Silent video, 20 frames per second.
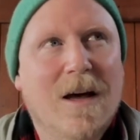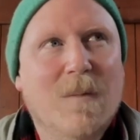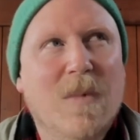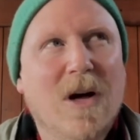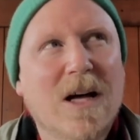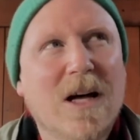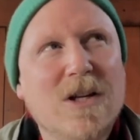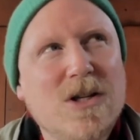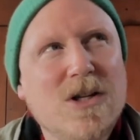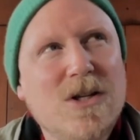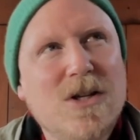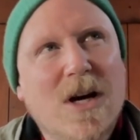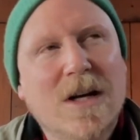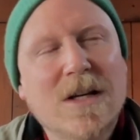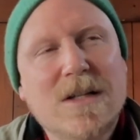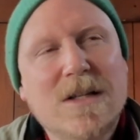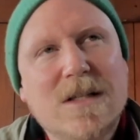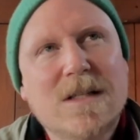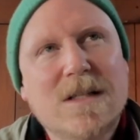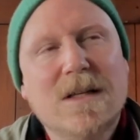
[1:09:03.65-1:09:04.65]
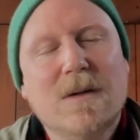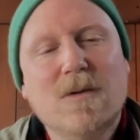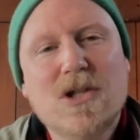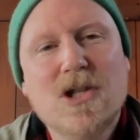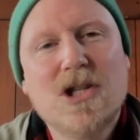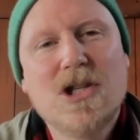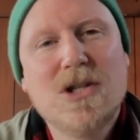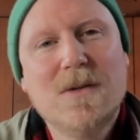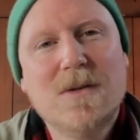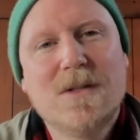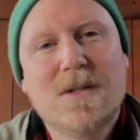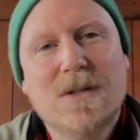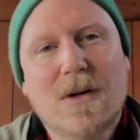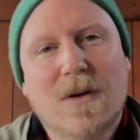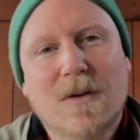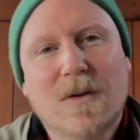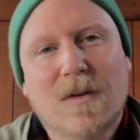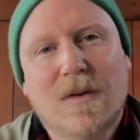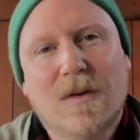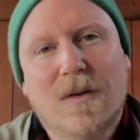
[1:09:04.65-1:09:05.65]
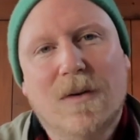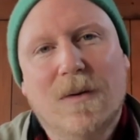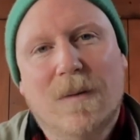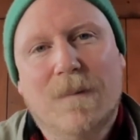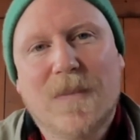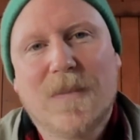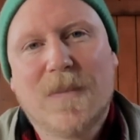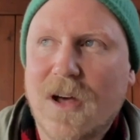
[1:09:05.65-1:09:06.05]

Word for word: but I, I still choose not to.